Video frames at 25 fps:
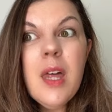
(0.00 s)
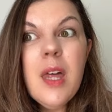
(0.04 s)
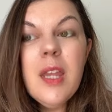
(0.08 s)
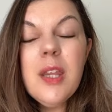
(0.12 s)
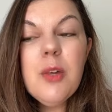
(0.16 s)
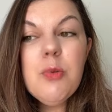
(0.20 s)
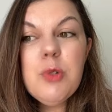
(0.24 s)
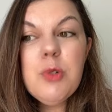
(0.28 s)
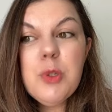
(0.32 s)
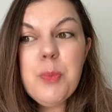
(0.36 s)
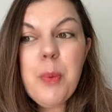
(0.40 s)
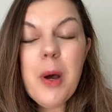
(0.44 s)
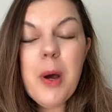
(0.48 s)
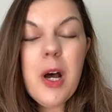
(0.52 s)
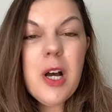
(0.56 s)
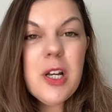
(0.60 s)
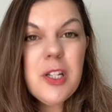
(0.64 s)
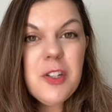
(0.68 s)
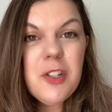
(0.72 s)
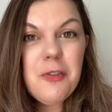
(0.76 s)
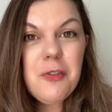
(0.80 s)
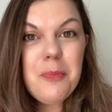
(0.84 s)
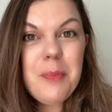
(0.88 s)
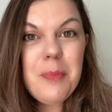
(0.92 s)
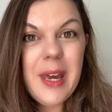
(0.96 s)
there was
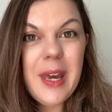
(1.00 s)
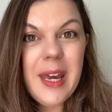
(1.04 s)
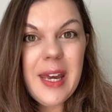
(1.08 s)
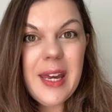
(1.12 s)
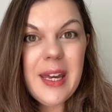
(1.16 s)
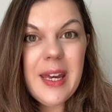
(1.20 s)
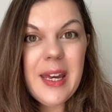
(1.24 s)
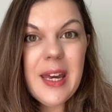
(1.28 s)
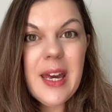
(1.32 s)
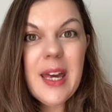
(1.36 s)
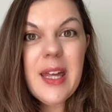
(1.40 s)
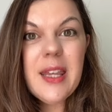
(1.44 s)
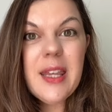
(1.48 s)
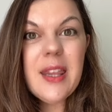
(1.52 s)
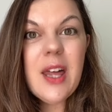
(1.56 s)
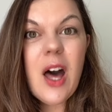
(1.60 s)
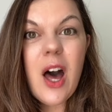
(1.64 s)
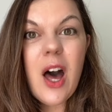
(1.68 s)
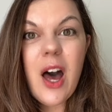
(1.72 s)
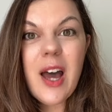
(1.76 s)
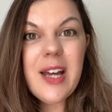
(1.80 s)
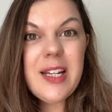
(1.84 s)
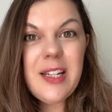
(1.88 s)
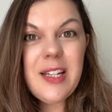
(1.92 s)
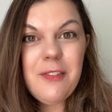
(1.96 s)
parts of me that
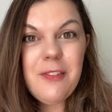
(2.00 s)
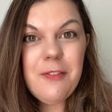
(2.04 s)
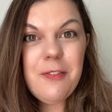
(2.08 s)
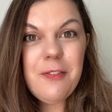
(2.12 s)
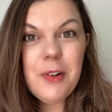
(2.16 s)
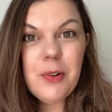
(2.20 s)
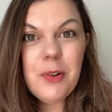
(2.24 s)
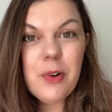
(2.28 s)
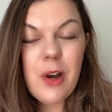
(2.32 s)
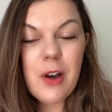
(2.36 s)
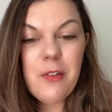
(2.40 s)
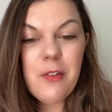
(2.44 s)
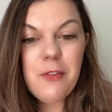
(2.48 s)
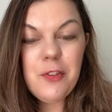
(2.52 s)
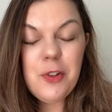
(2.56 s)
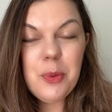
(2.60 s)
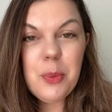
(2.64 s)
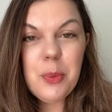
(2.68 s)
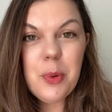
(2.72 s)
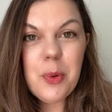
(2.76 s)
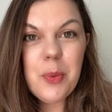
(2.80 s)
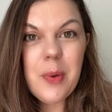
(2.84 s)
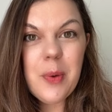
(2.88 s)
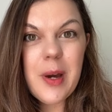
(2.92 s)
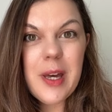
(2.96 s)
I didn't feel
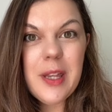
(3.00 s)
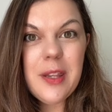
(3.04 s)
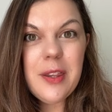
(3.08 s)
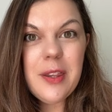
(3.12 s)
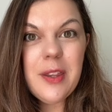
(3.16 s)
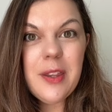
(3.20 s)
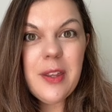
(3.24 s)
comfortable with